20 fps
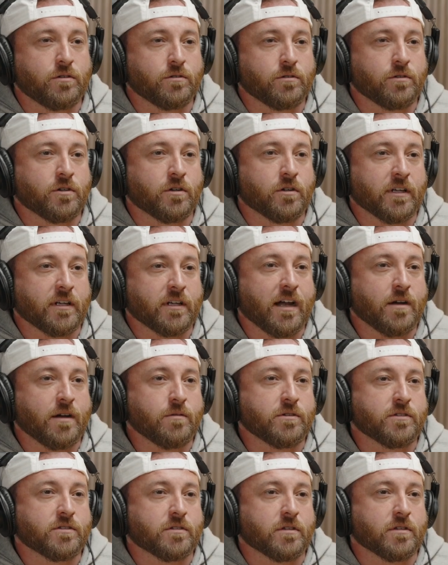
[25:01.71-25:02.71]
Like I
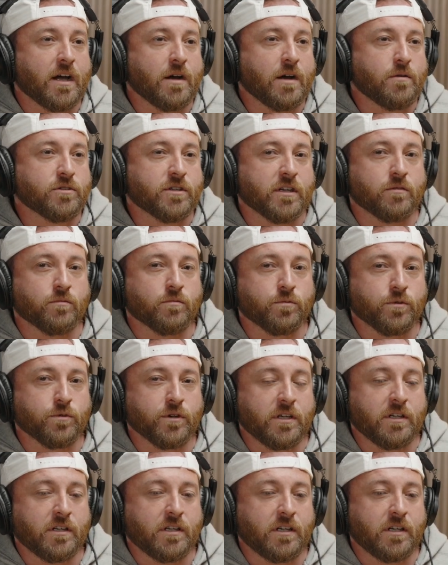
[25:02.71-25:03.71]
was like
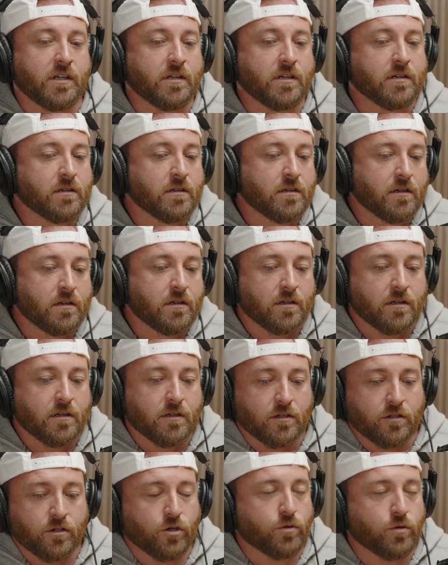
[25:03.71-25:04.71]
really
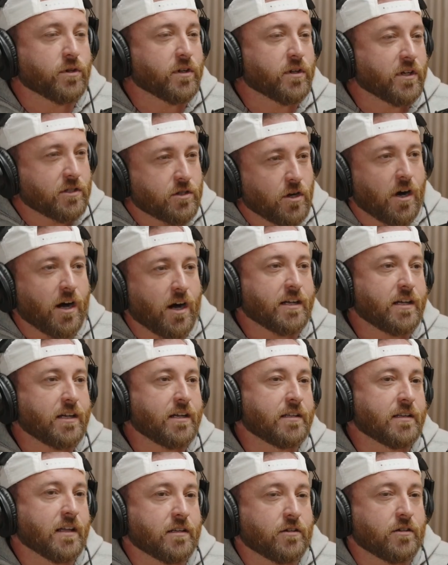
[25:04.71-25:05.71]
good with like
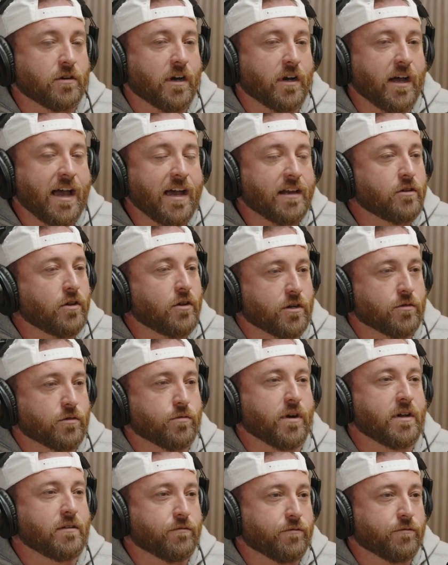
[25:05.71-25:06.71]
talking and like, I had a lot of
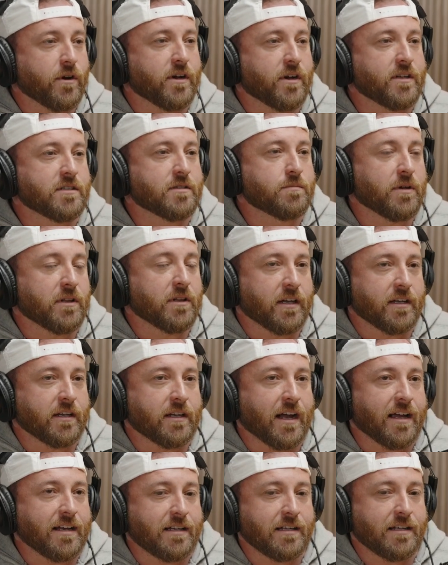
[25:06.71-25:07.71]
great friends, but
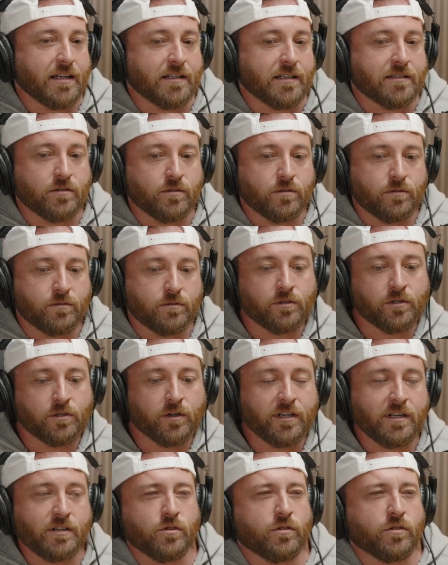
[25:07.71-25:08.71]
like I didn't get to,
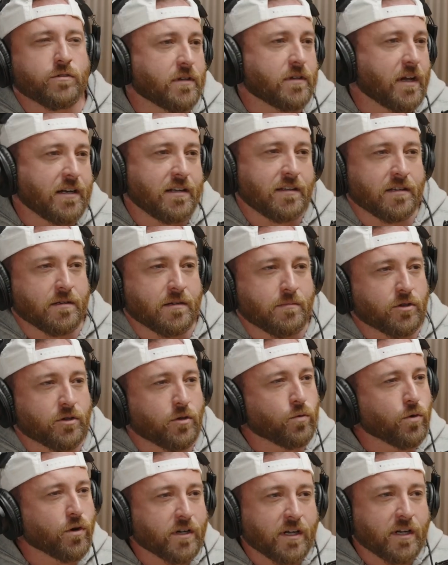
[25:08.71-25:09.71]
I didn't know anything about
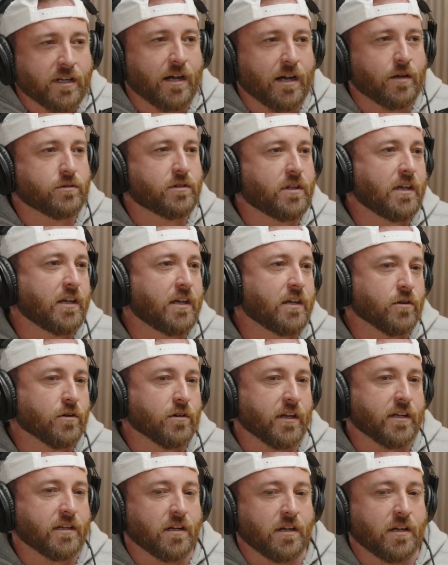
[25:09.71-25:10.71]
the working out thing or
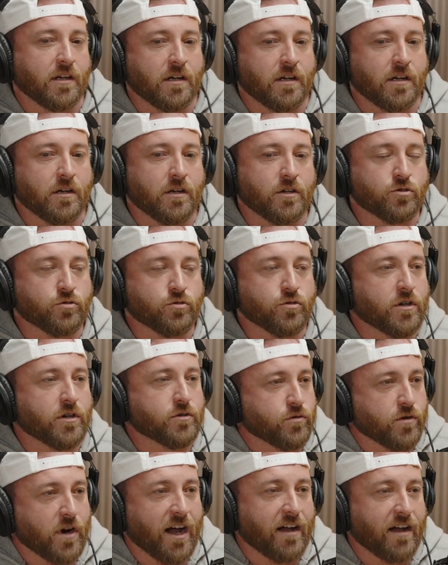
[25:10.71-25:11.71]
like a strong
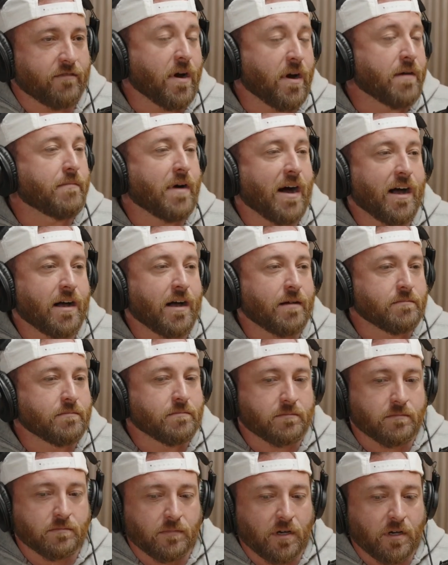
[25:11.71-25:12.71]
drive. My mom,
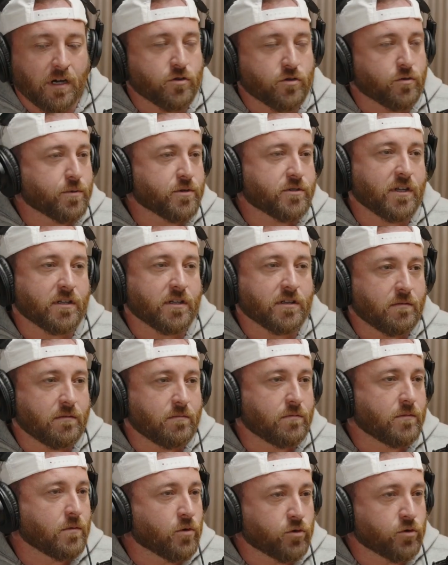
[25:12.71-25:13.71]
100%
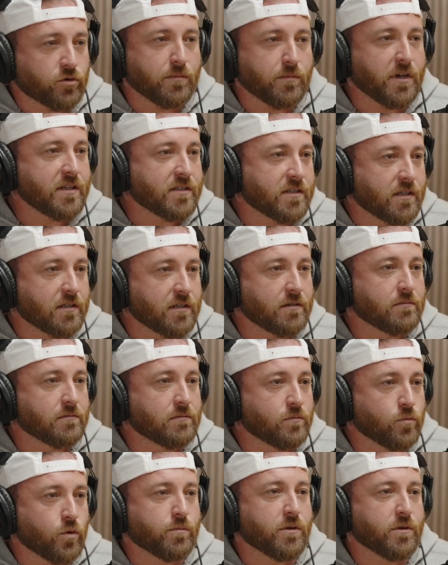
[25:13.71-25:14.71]
the most amazing
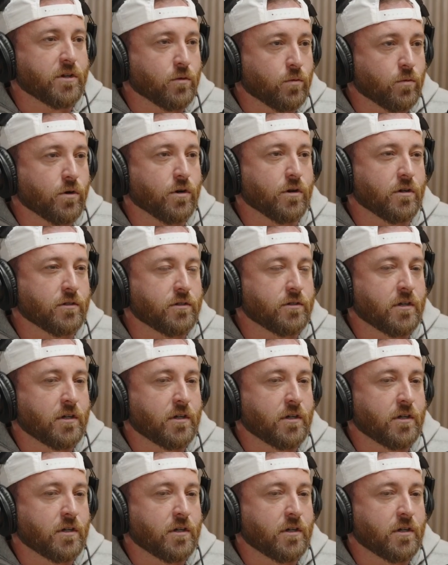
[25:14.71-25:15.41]
woman in the world.